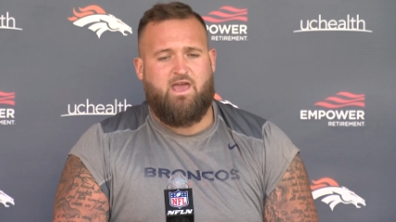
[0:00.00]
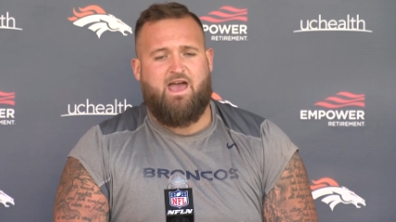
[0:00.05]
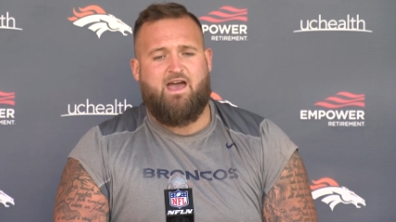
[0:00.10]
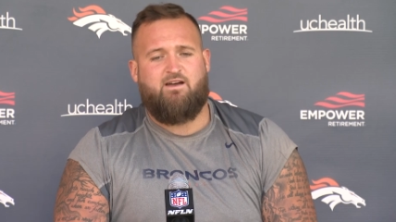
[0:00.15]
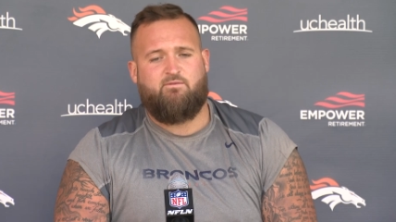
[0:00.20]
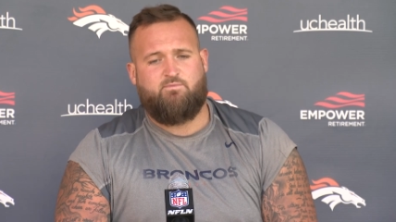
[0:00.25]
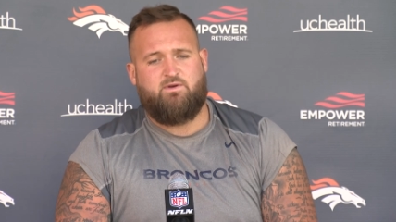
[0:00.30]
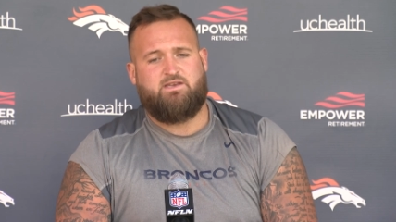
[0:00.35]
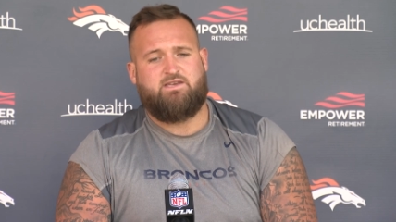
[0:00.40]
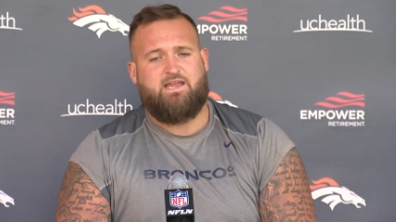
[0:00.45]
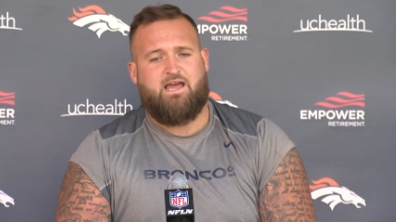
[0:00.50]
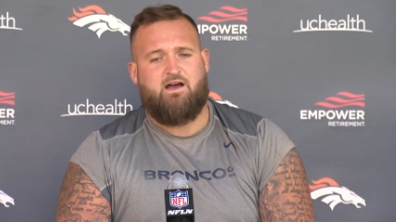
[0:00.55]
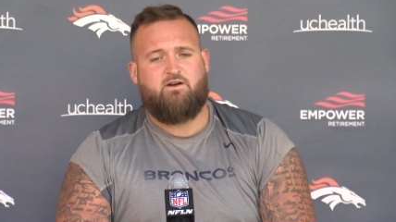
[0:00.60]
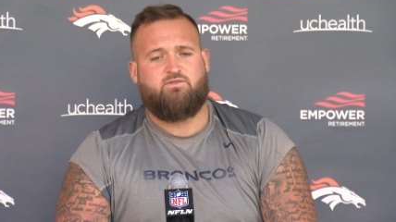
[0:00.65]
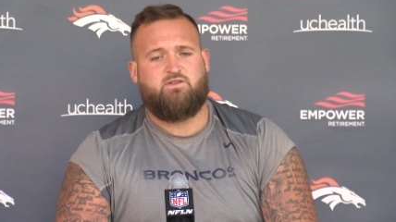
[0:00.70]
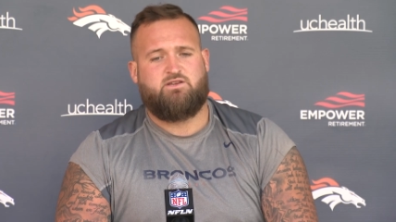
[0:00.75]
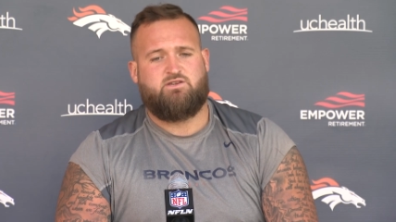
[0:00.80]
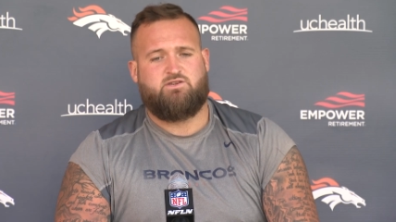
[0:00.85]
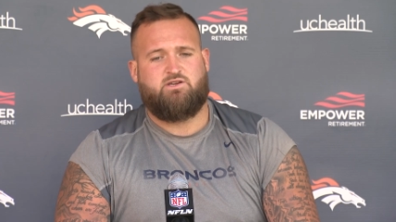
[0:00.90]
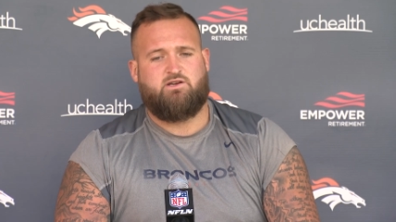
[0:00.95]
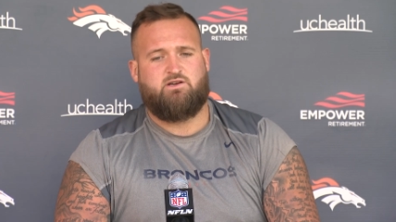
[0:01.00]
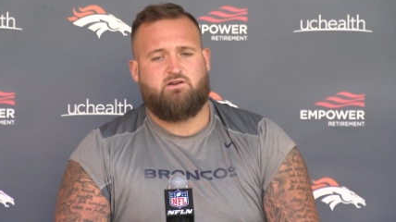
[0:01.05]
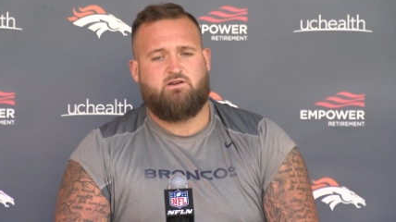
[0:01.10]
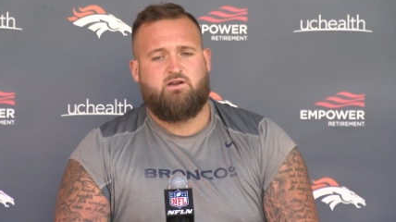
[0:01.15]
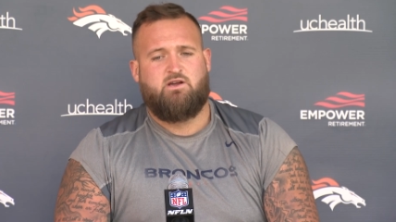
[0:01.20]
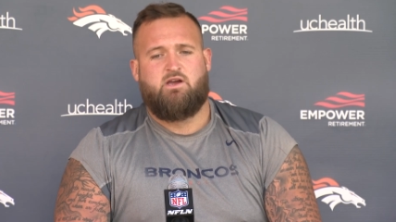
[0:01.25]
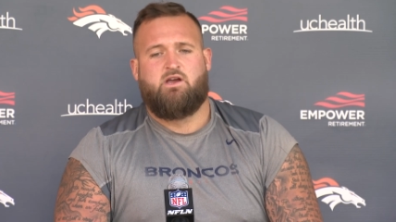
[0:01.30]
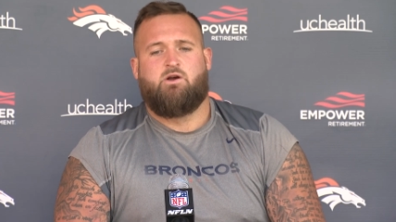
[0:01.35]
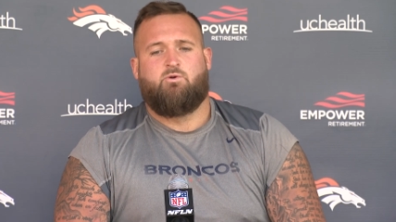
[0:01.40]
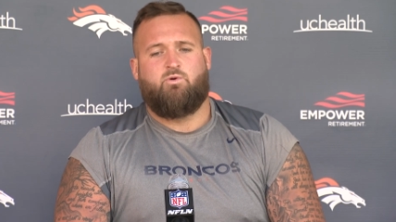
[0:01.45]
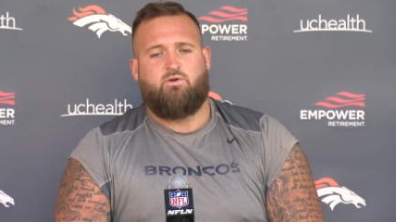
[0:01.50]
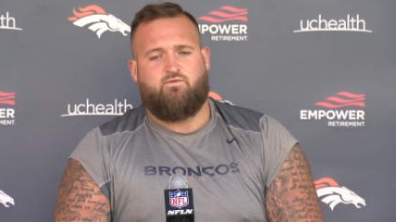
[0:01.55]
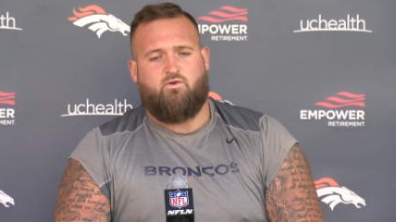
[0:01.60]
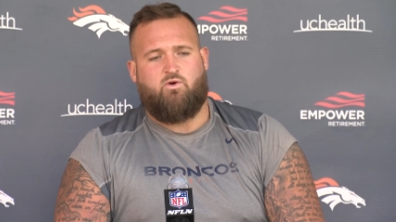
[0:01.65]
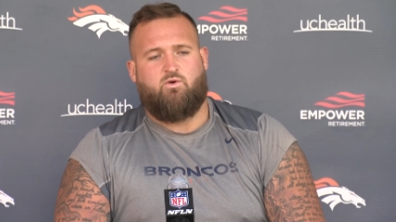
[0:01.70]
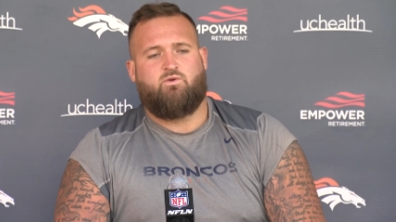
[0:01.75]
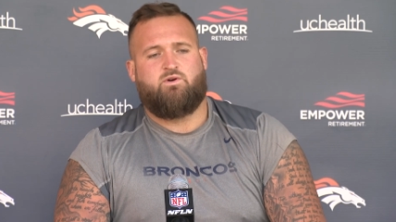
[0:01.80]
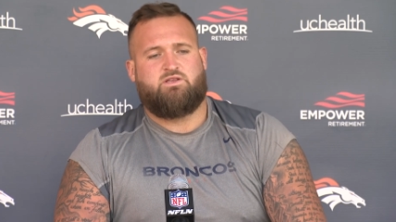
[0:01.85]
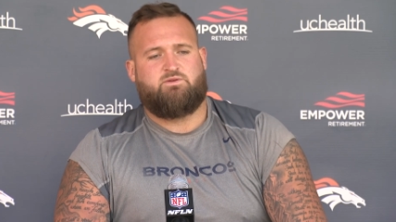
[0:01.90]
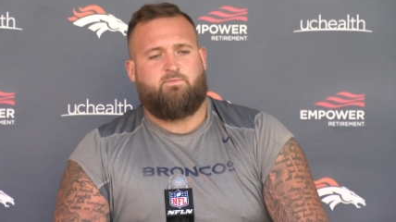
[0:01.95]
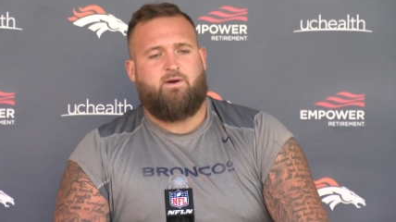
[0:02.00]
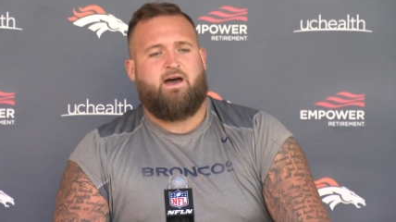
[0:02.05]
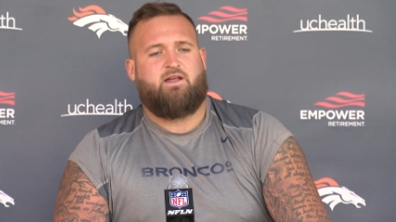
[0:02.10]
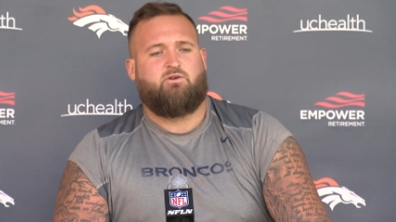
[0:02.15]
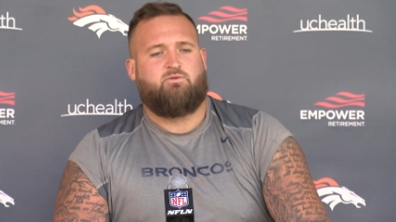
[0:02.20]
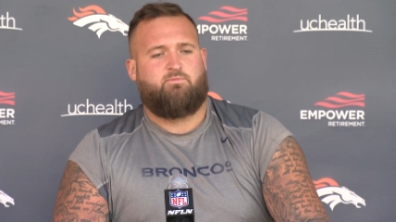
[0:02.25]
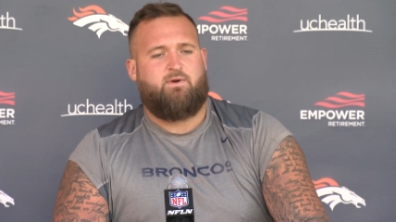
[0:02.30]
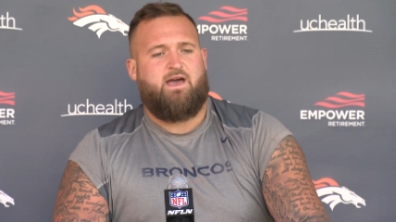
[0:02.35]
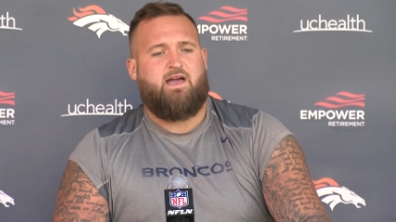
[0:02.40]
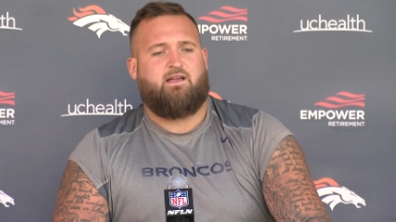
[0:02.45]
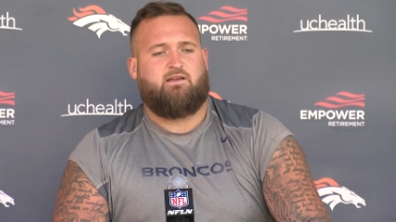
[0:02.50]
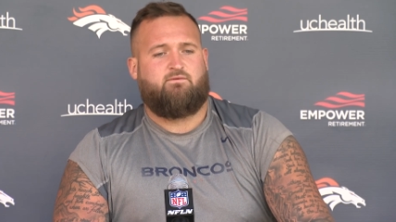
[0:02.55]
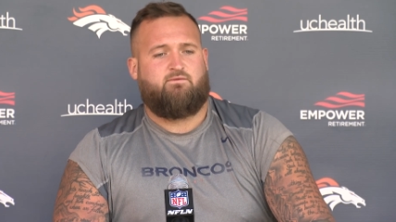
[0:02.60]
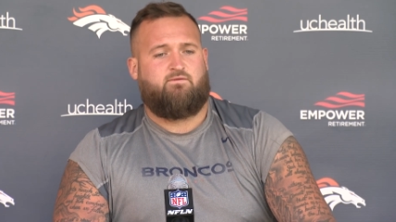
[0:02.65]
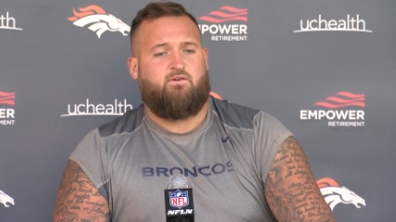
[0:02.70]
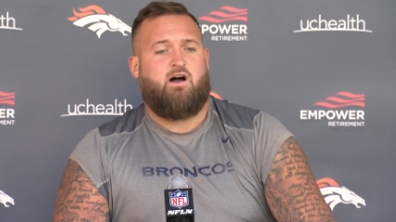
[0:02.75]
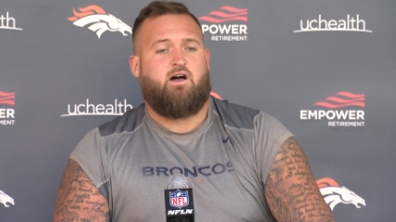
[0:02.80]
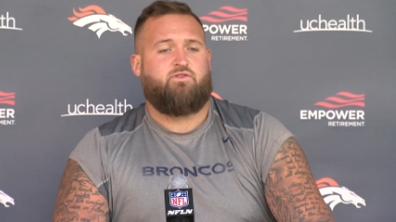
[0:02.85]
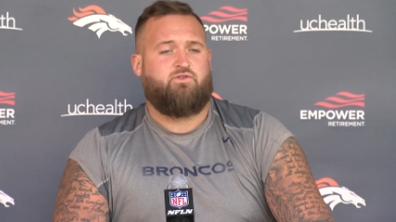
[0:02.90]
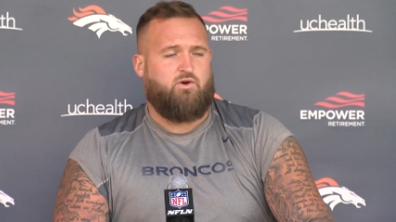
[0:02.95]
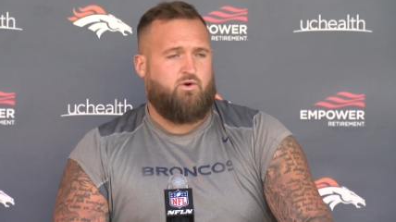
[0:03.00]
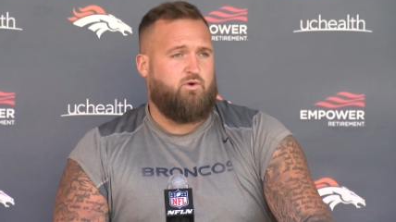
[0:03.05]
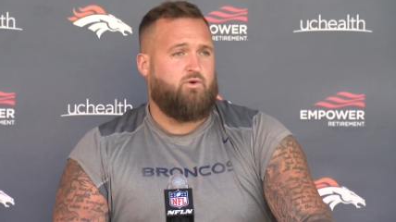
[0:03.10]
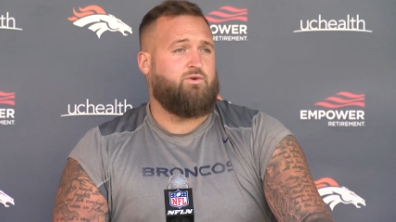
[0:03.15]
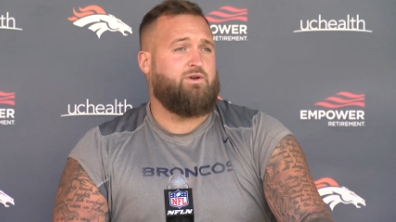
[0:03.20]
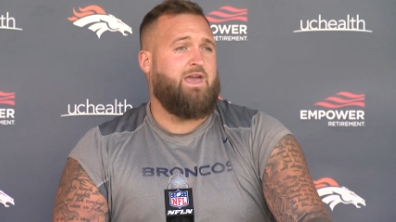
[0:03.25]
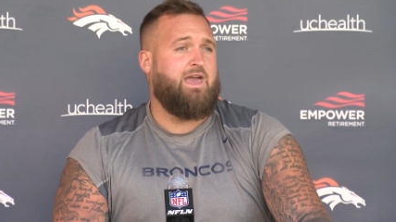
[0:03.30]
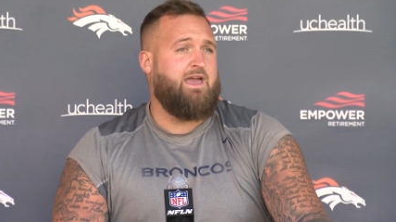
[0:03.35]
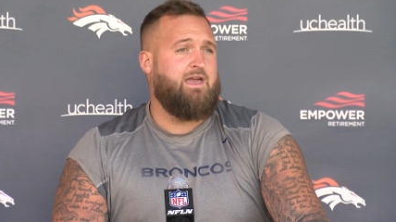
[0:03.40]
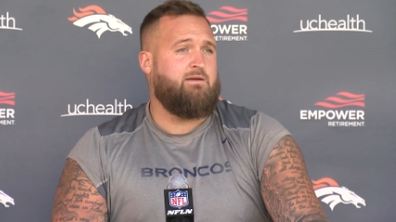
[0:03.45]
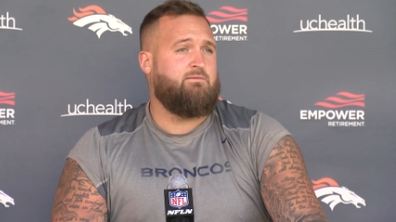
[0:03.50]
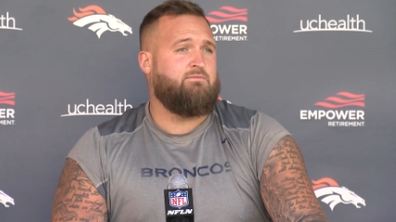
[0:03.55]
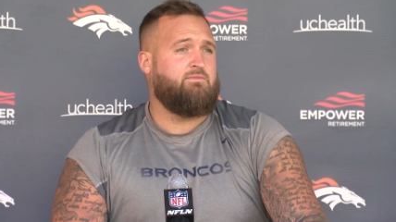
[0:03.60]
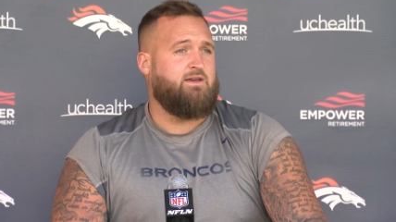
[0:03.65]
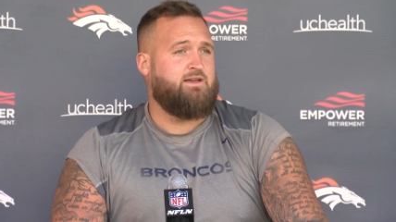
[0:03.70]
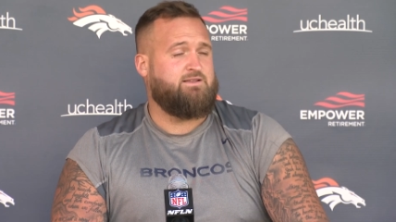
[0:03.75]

have been down this year, we've always battled back and fought the whole game,